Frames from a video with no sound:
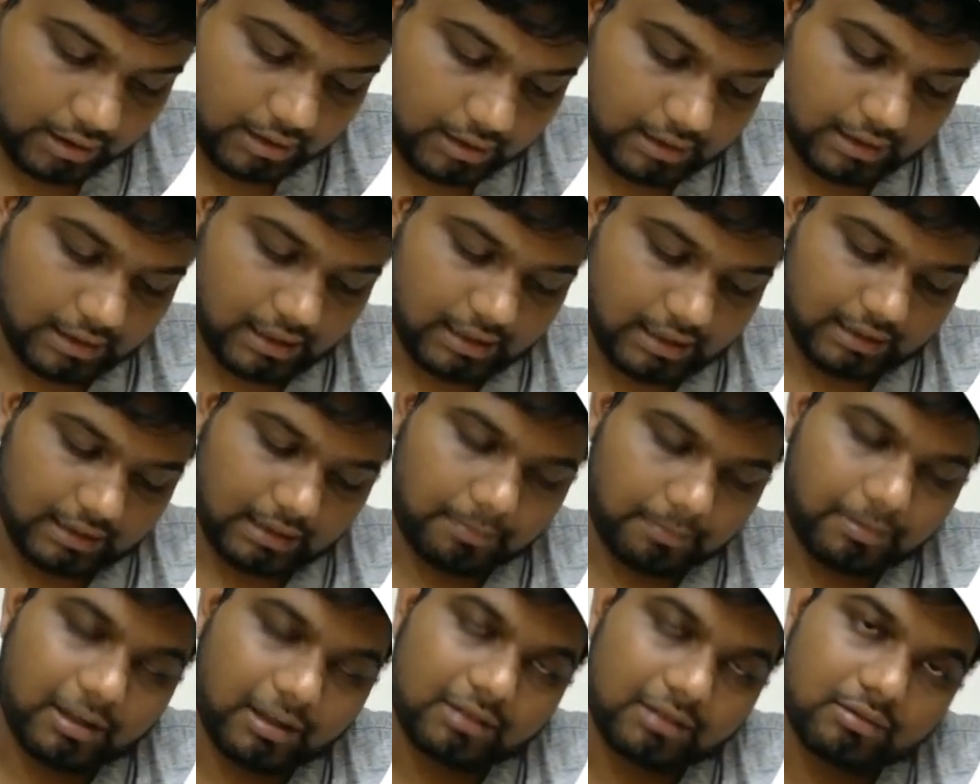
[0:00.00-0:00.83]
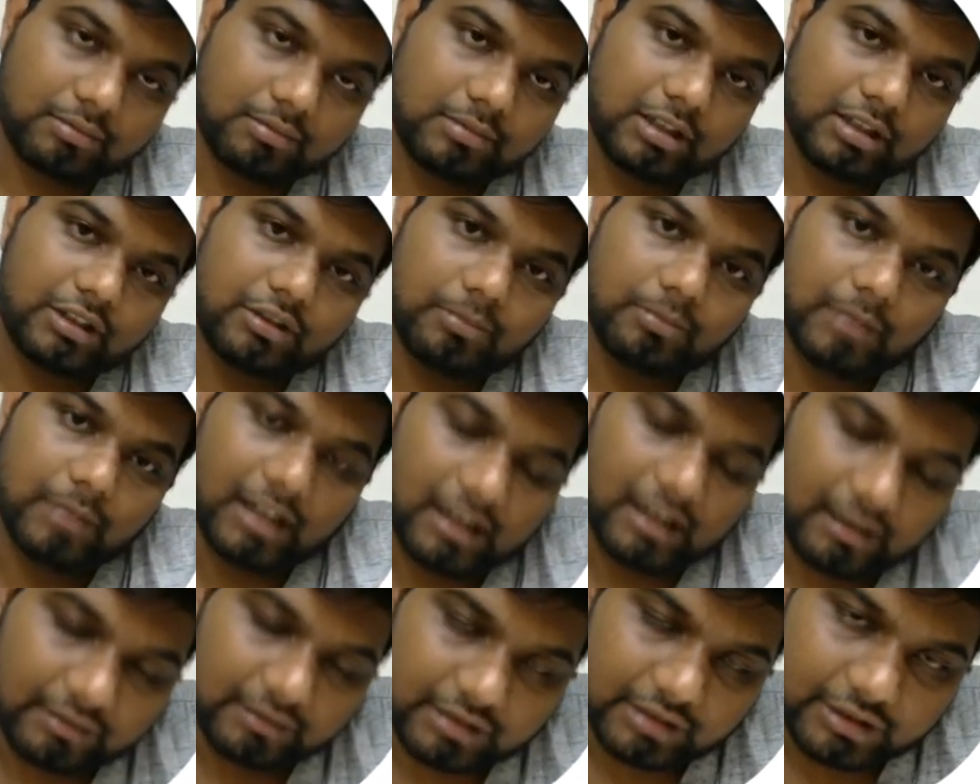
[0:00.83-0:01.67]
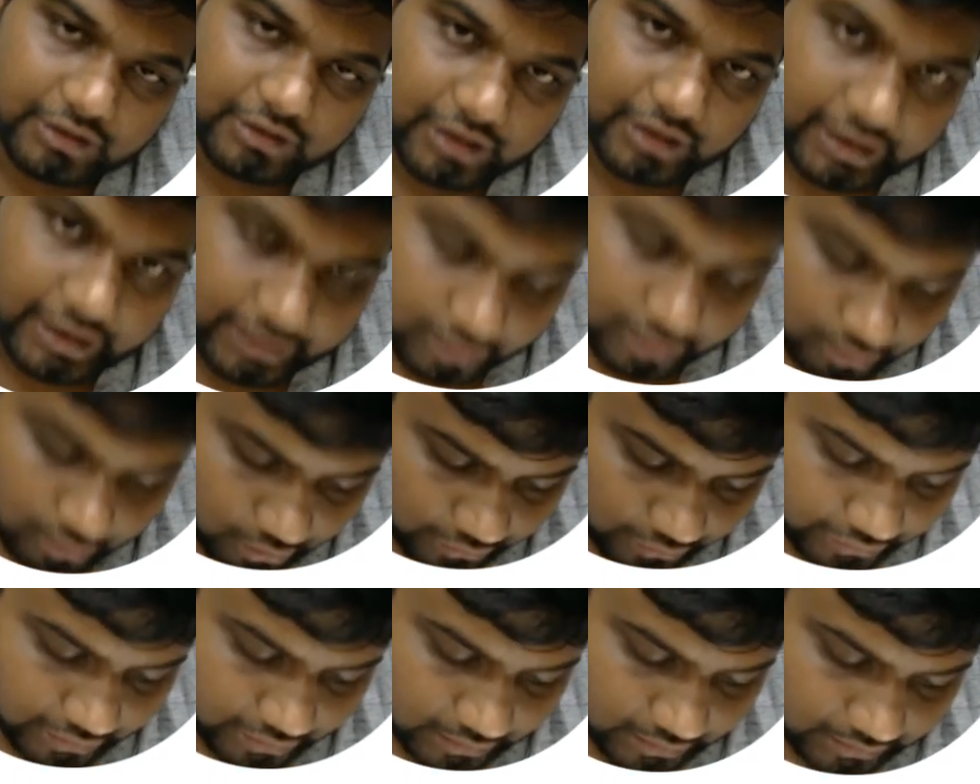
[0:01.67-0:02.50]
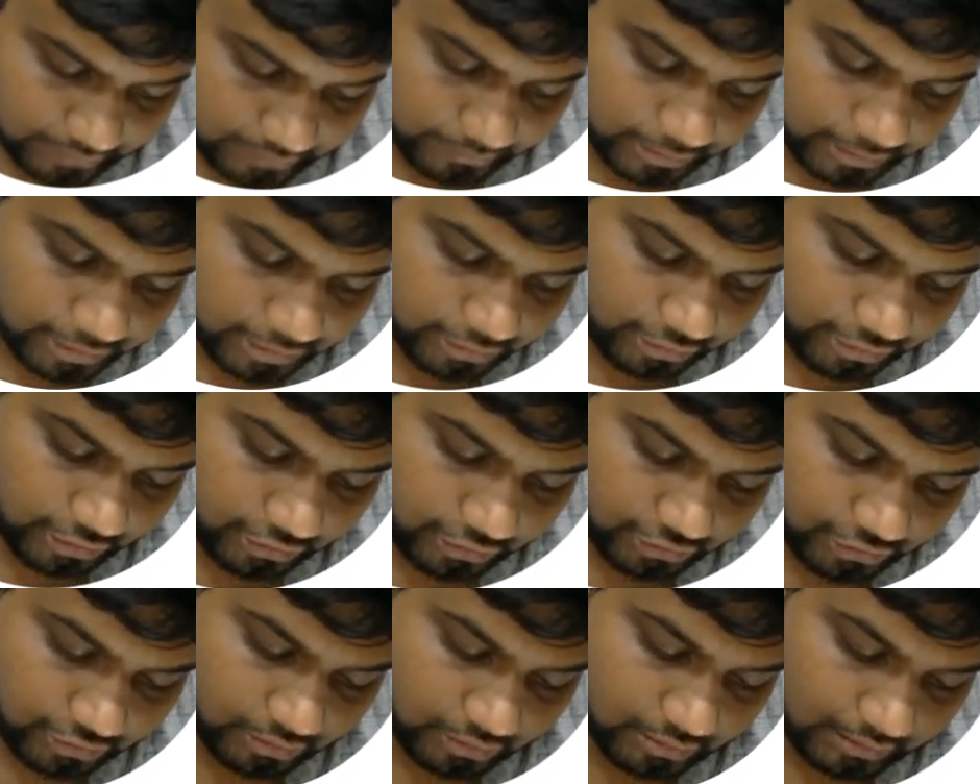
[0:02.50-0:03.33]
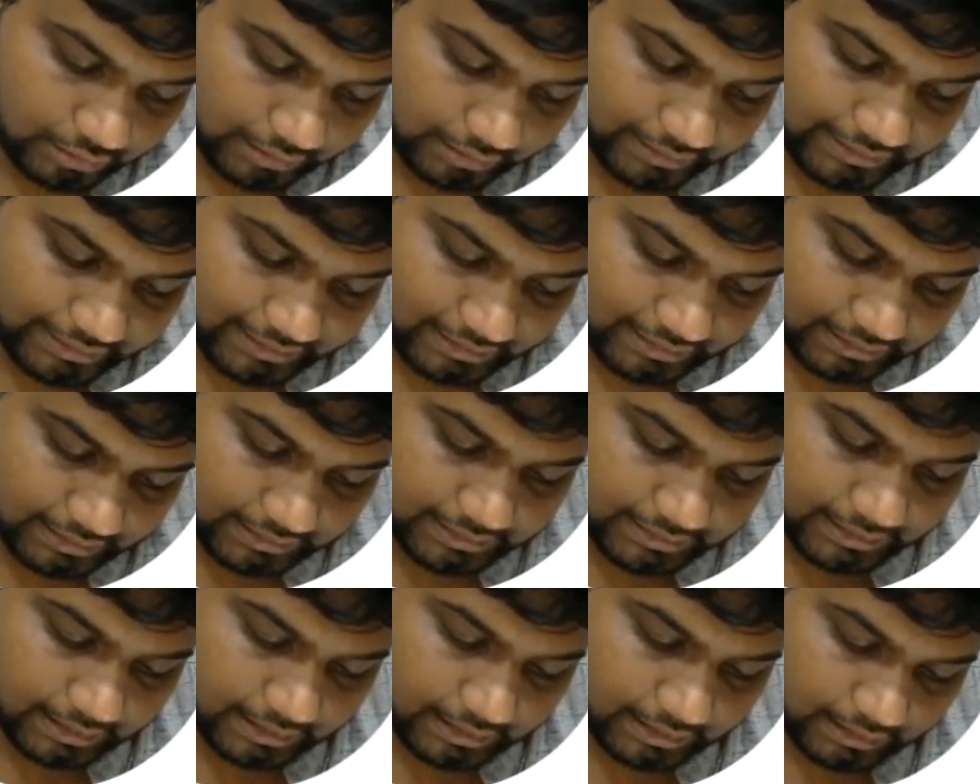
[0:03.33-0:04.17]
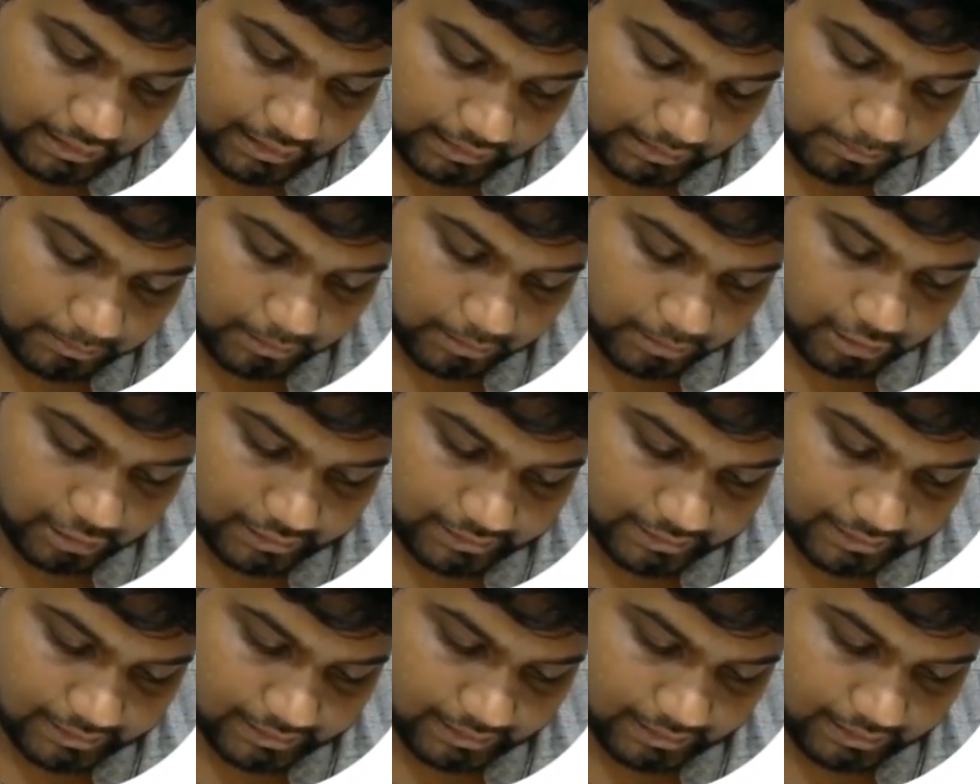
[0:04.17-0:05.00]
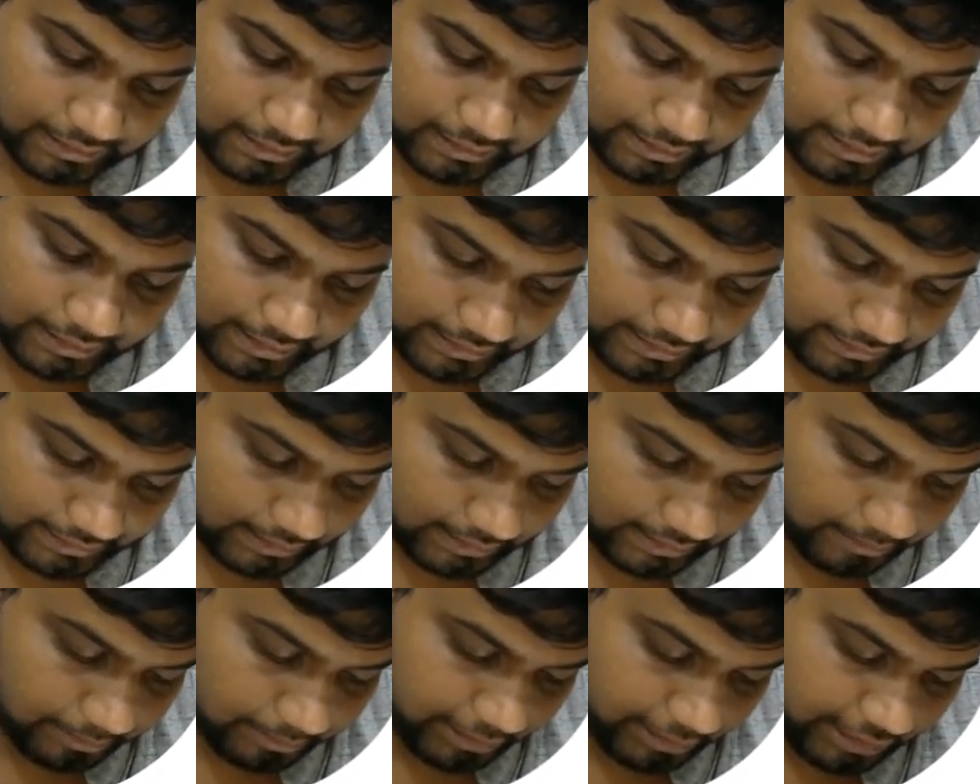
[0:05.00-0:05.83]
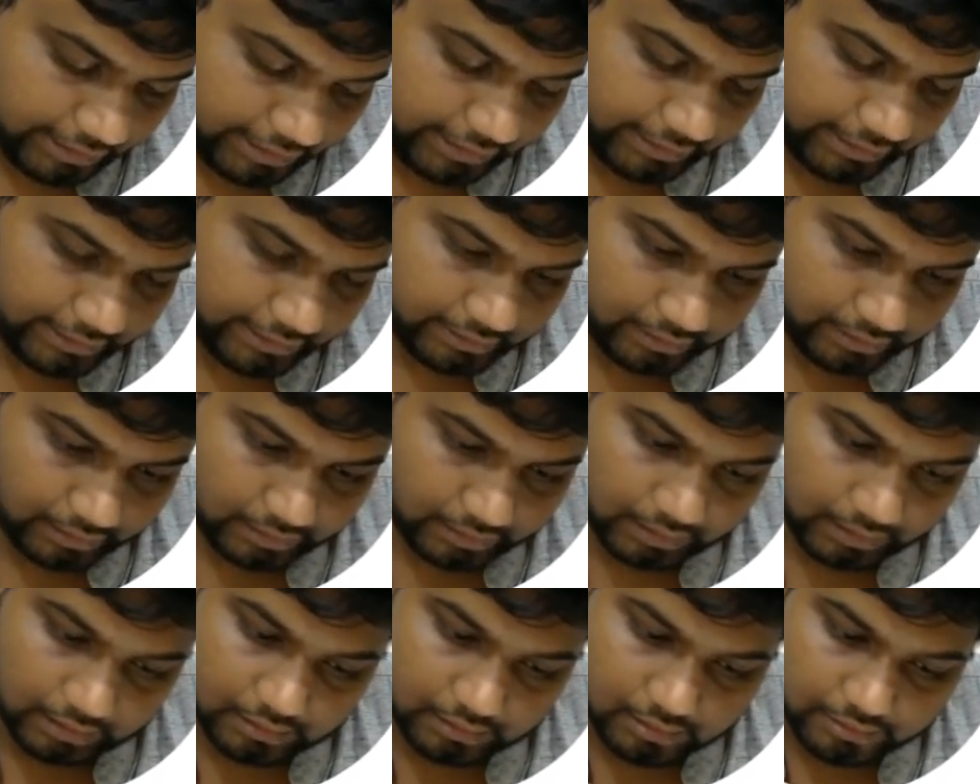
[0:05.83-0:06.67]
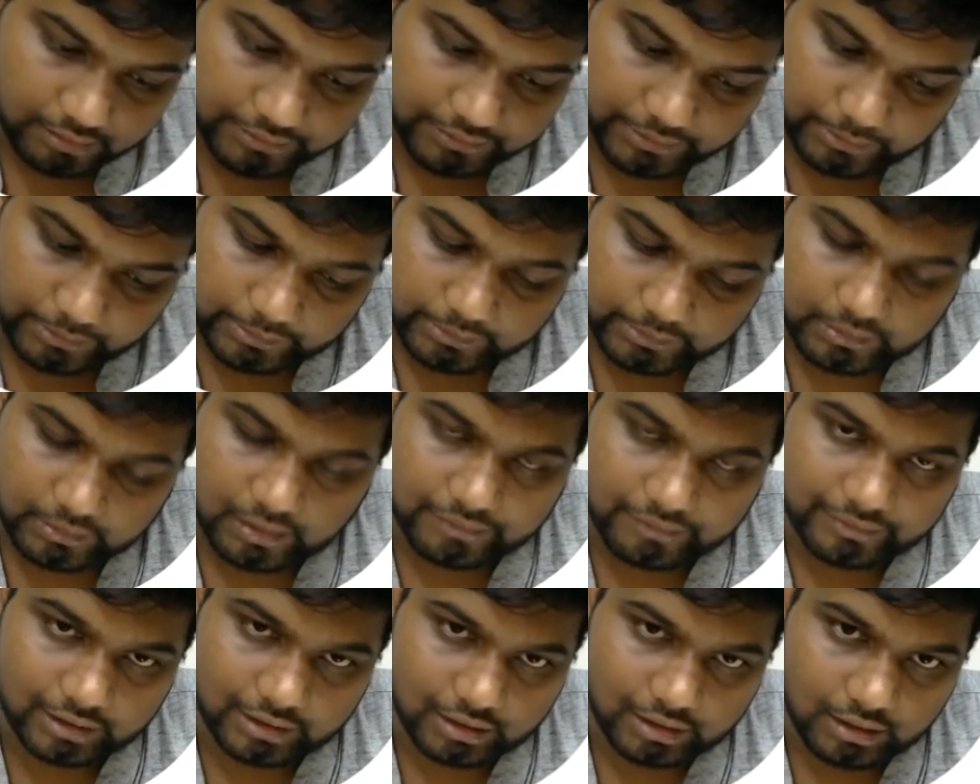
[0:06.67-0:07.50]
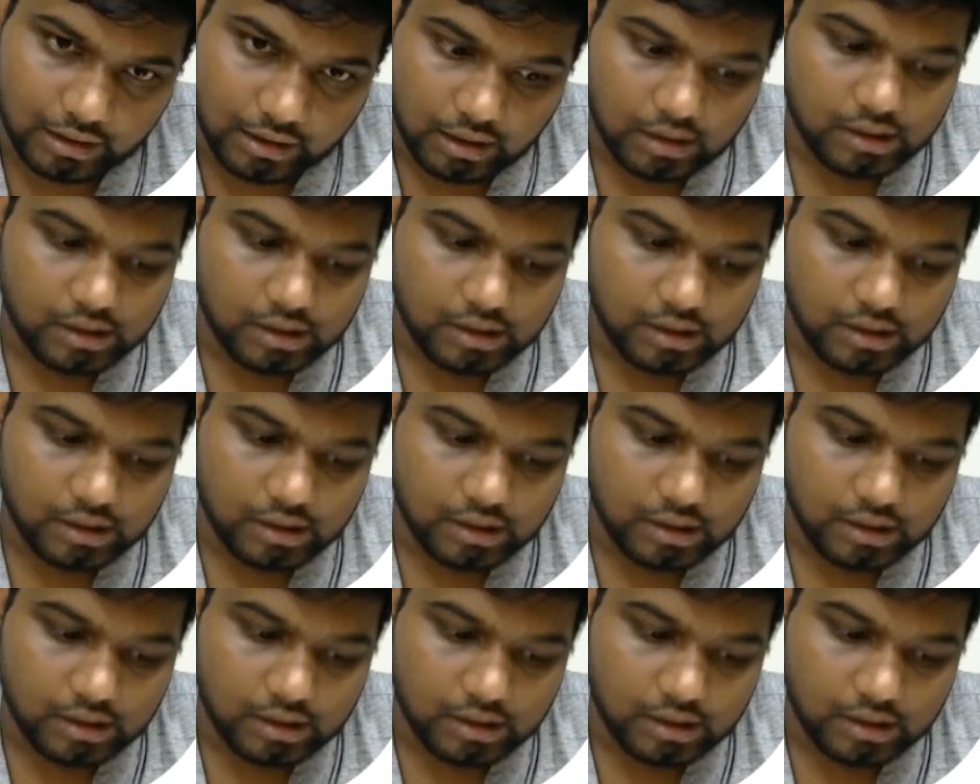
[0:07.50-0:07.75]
And apart from that, you may have this radiological investigations like CT scan, MRI scan, X-ray, PNS, and ultrasonography